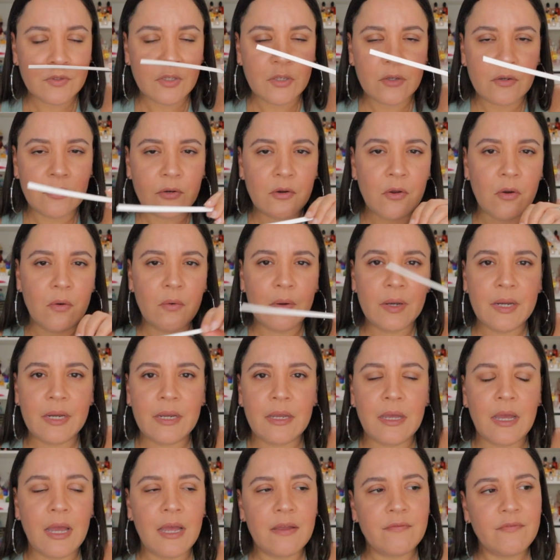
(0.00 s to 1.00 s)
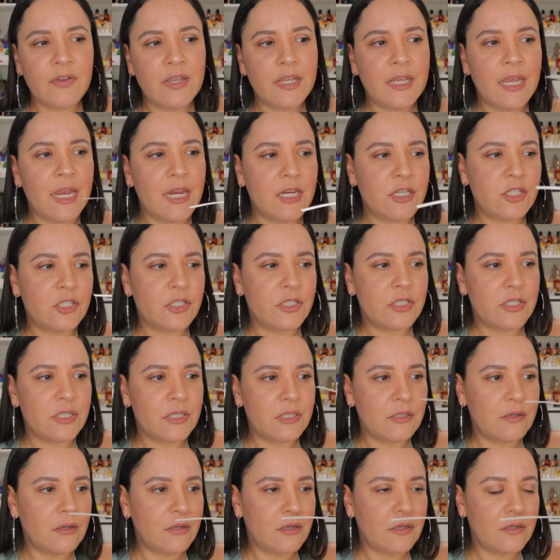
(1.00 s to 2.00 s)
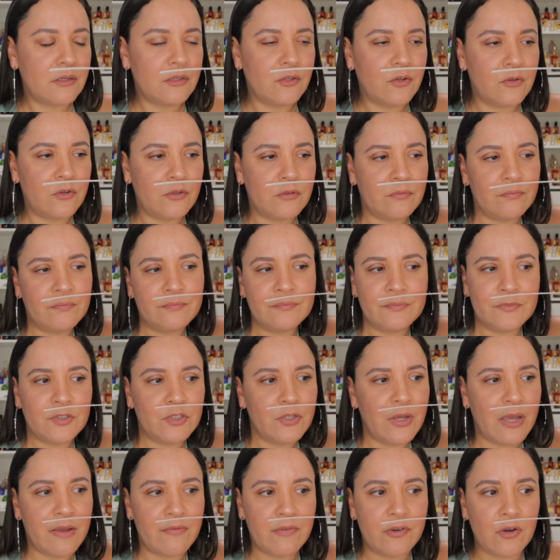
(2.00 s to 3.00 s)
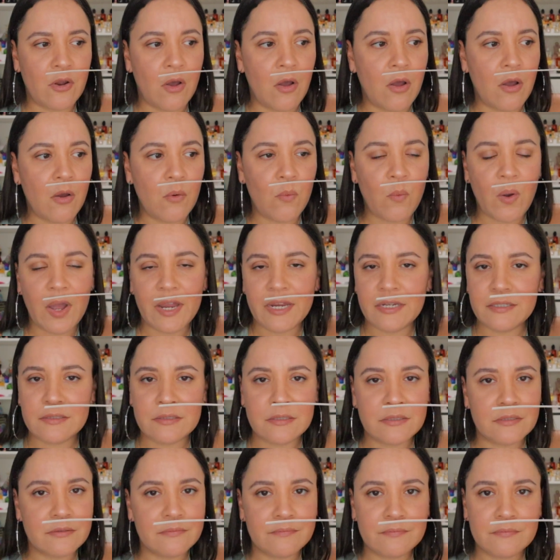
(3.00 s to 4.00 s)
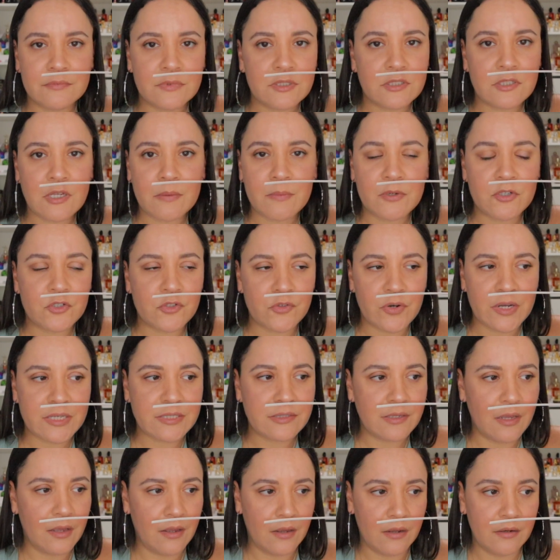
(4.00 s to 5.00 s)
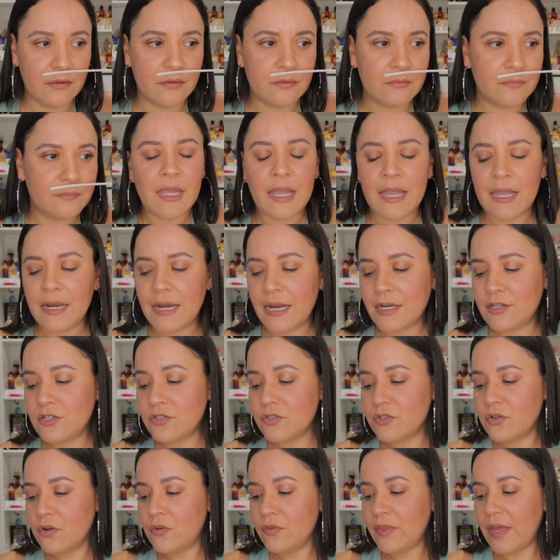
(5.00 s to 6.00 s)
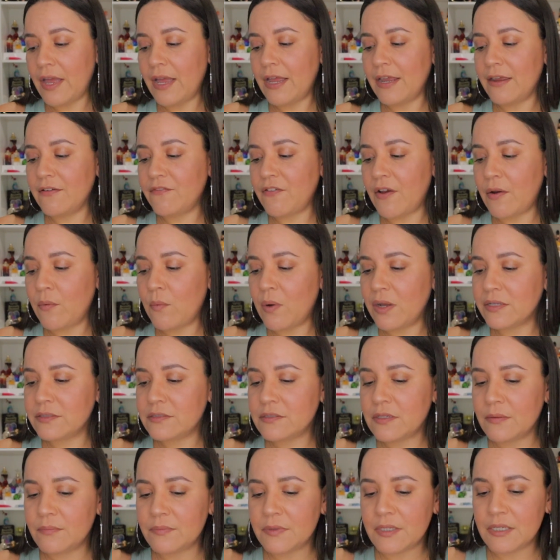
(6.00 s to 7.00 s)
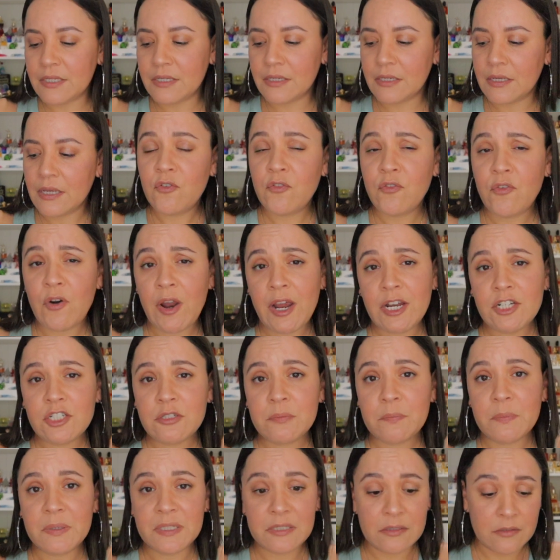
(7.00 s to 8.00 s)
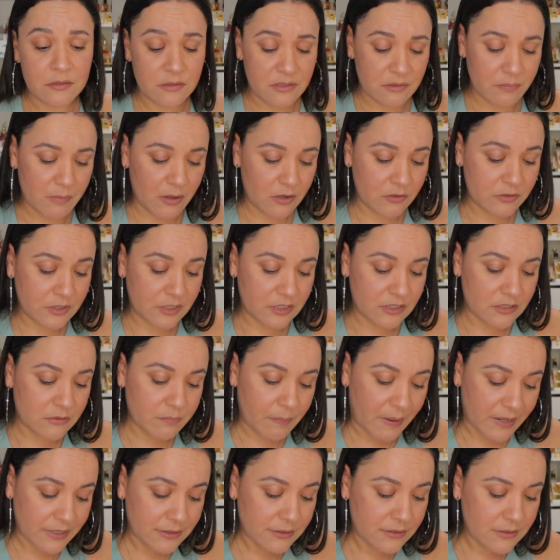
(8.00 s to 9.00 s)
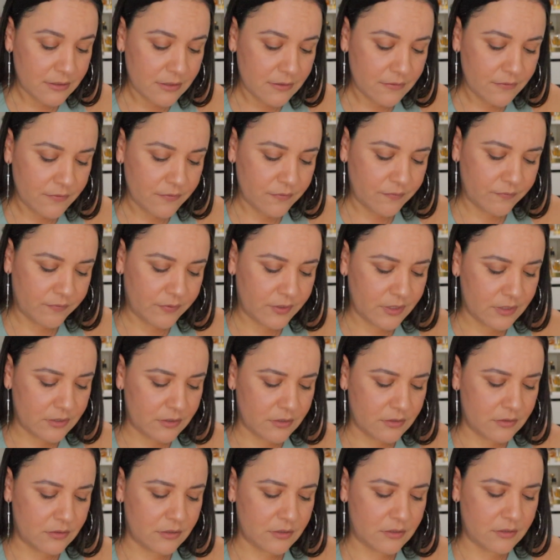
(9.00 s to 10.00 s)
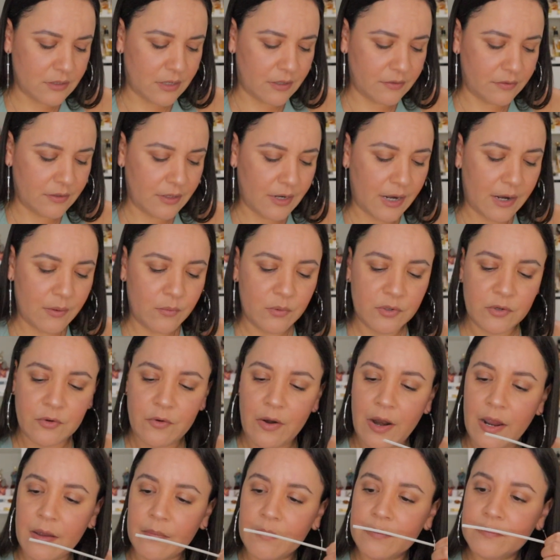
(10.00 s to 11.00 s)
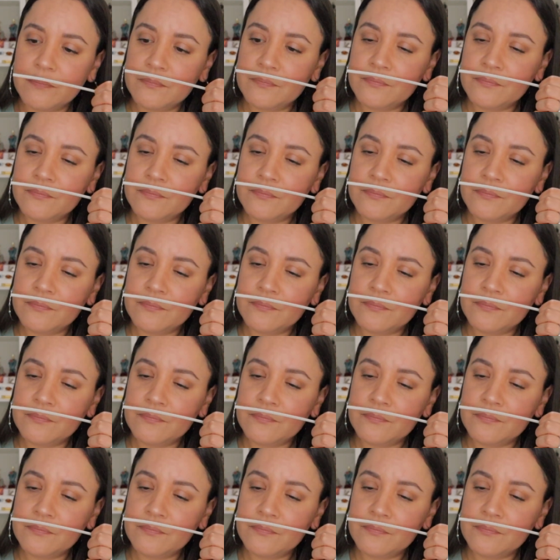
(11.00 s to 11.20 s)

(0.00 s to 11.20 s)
You're going on vacation, you're you have an all white summer dress on and I just know that if I want something fresh but smells expensive, this is the scent that I would grab.